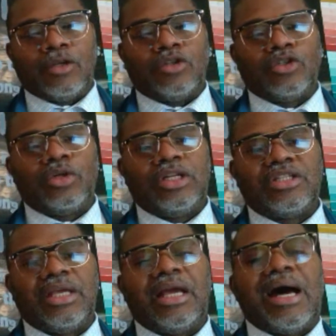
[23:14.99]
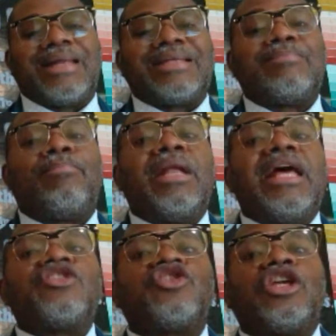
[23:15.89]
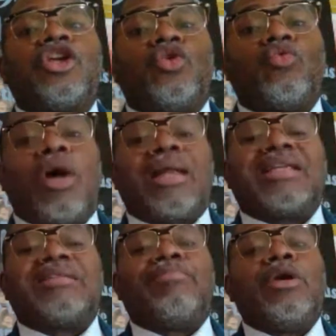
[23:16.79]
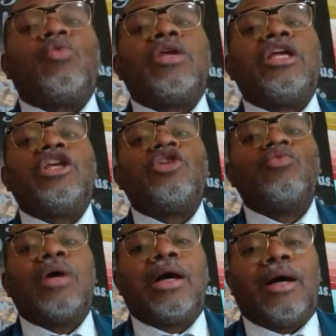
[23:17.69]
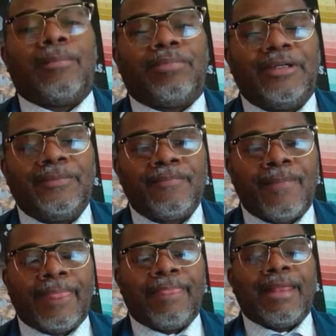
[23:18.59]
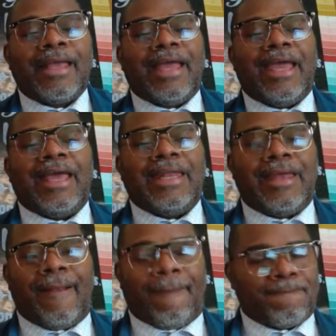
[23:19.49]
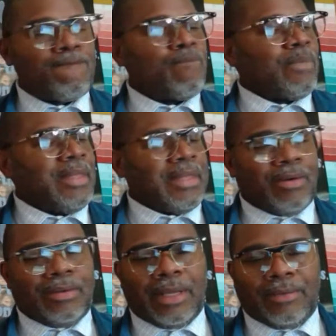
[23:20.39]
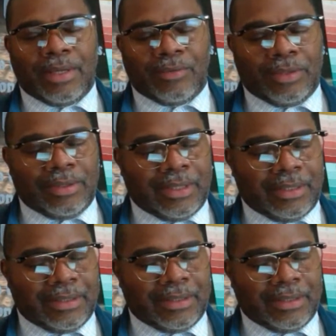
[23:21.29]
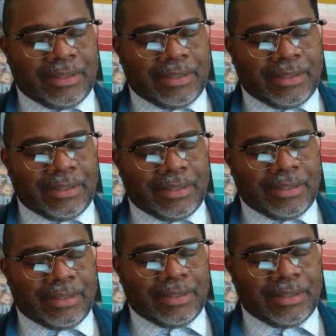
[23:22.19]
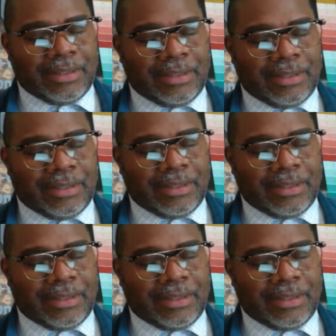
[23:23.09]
concerning this thing, God is blessing you. God is building you up in Him. No, now, now, listen.